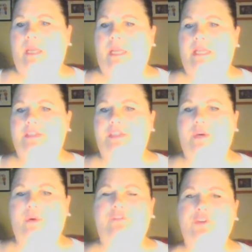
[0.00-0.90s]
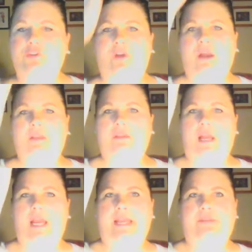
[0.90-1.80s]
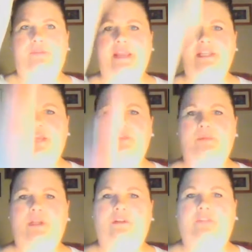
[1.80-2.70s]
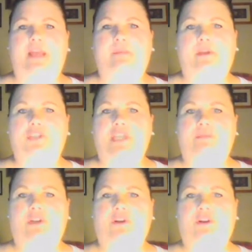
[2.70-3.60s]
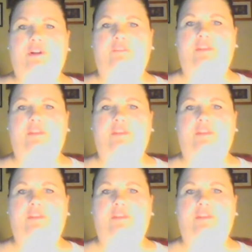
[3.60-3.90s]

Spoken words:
And so if you draw a line right down the middle of that bell-shaped curve,